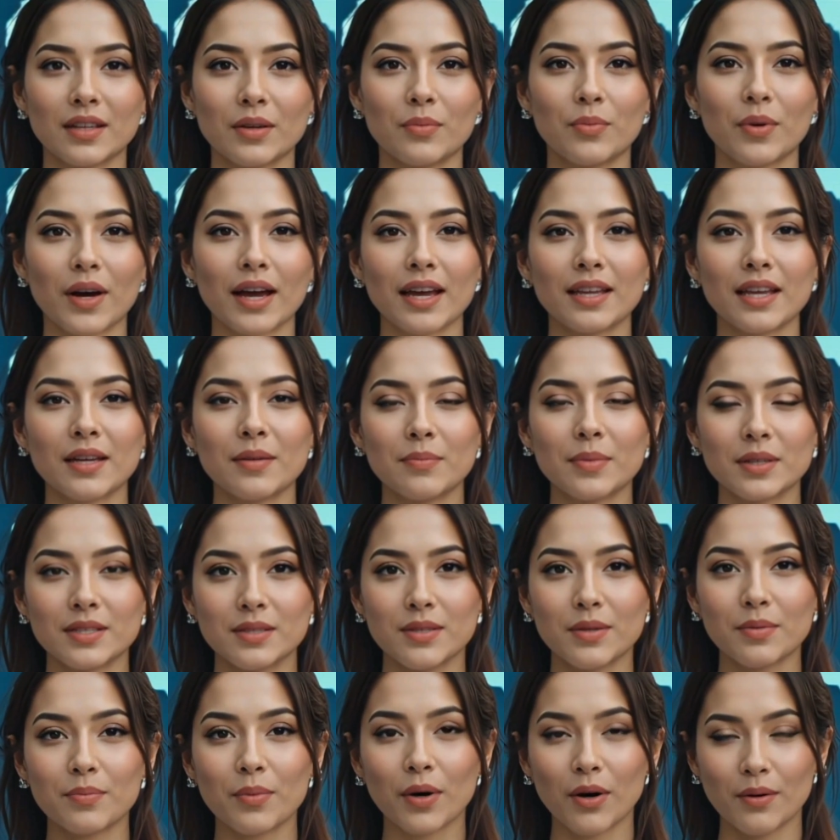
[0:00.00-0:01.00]
The branding
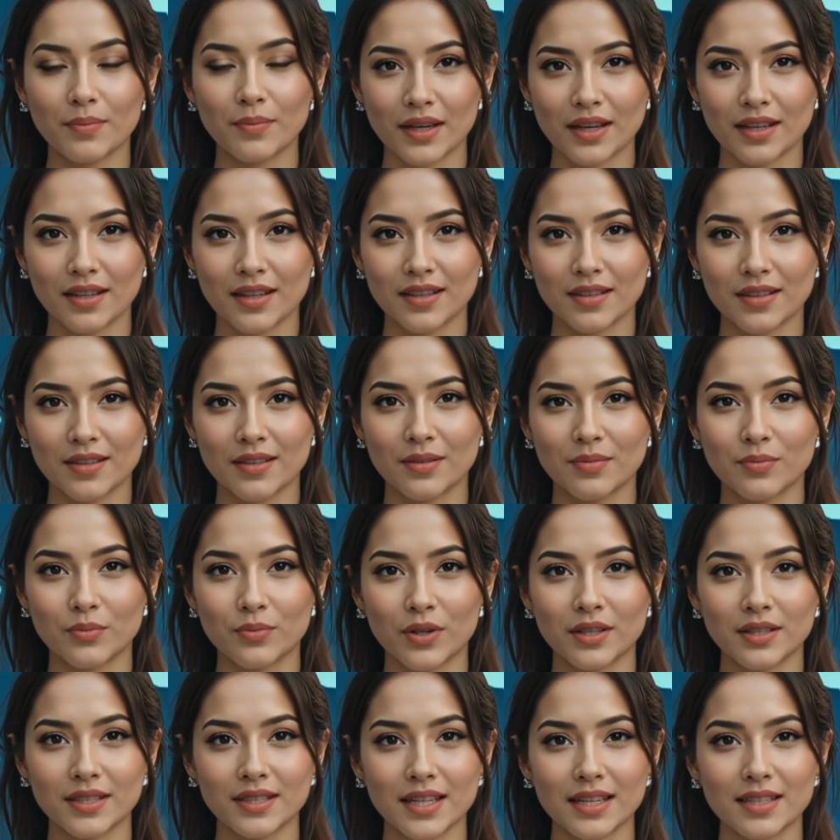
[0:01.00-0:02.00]
must be permanent,
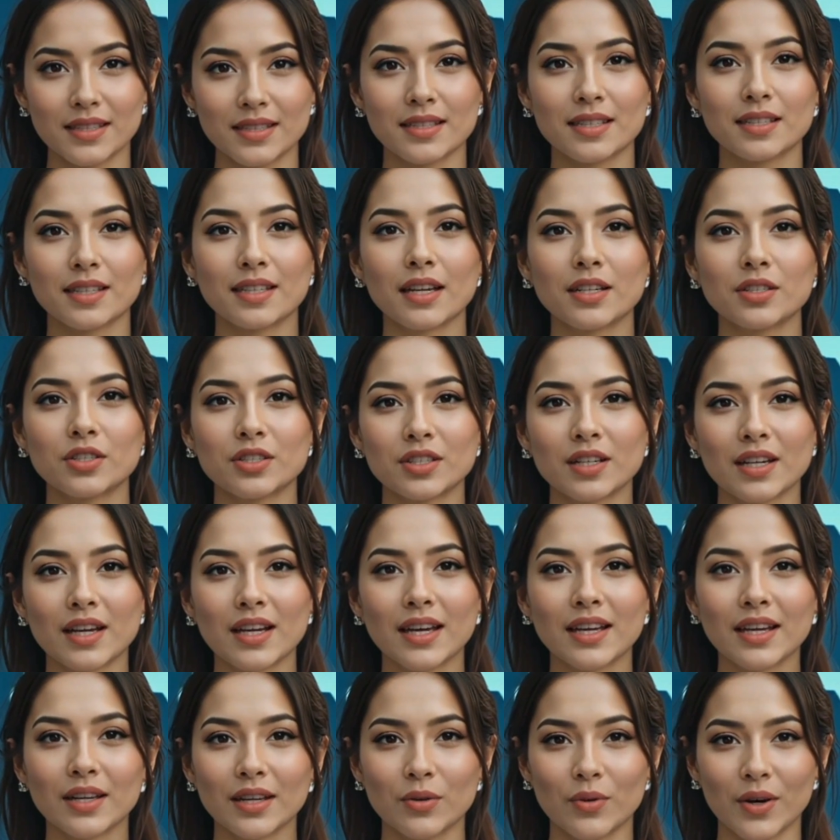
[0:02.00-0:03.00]
printed, stitched,
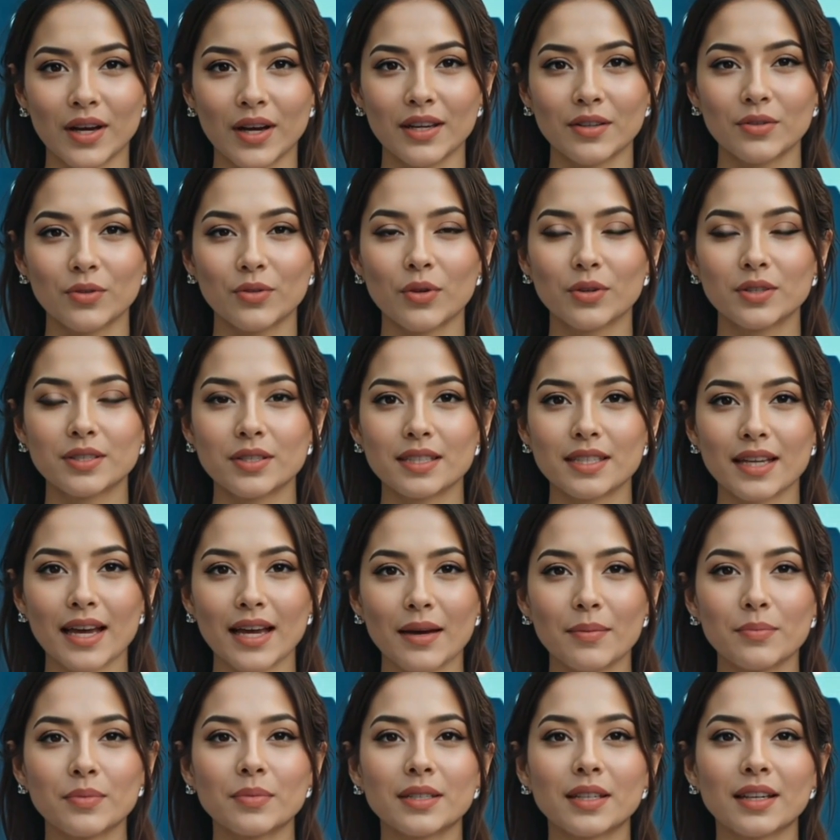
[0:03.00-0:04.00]
engraved, or
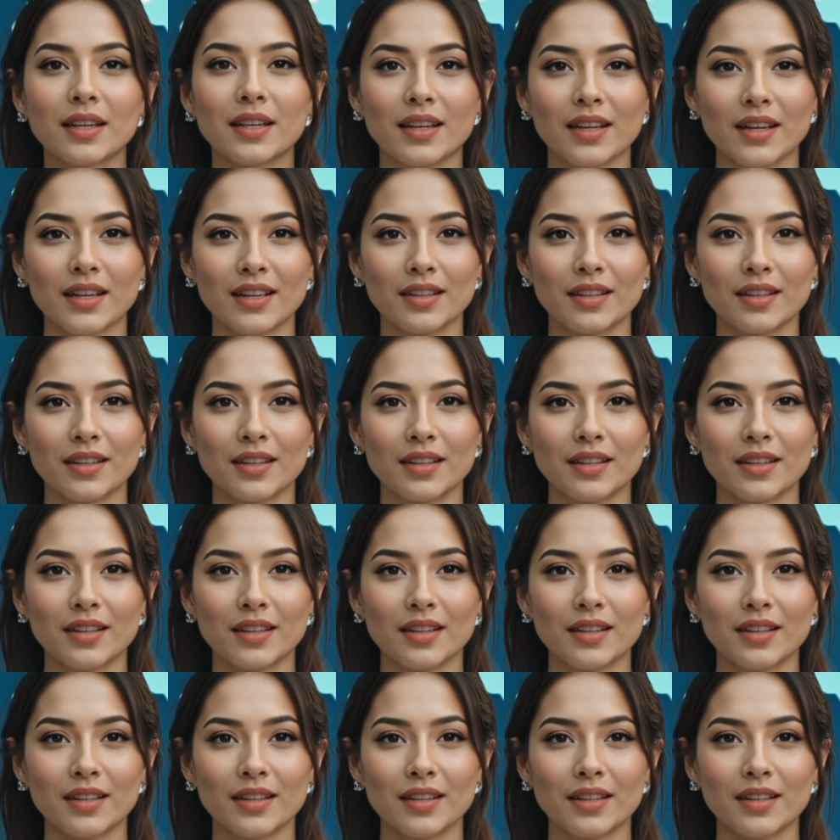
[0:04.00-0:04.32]
stamped,